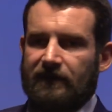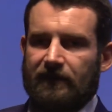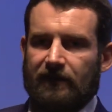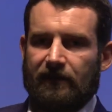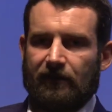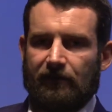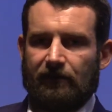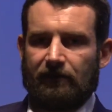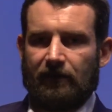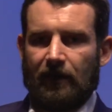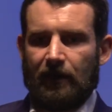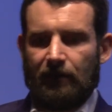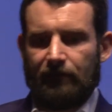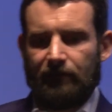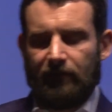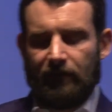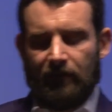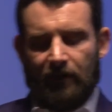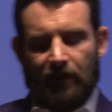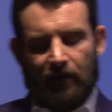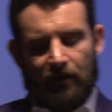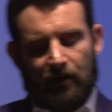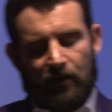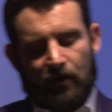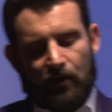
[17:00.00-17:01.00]
on the ground.
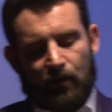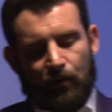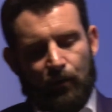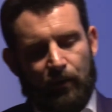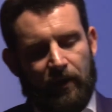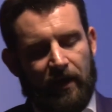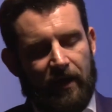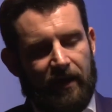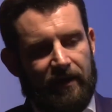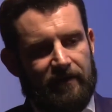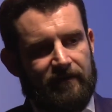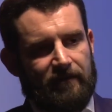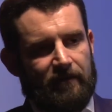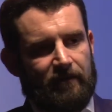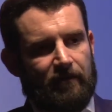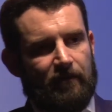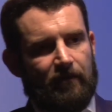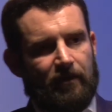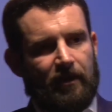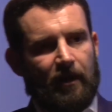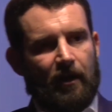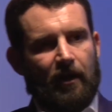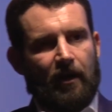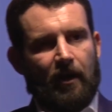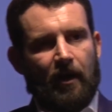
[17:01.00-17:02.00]
We had to
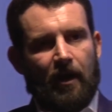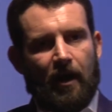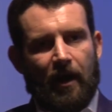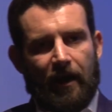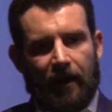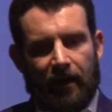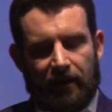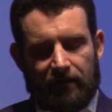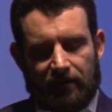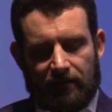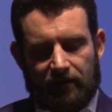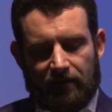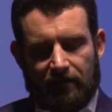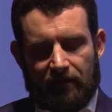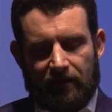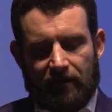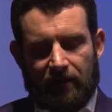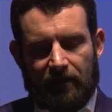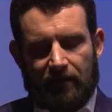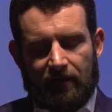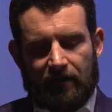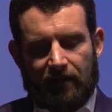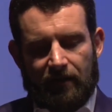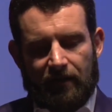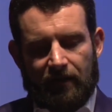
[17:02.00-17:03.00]
look a lot at
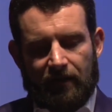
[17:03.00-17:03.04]
the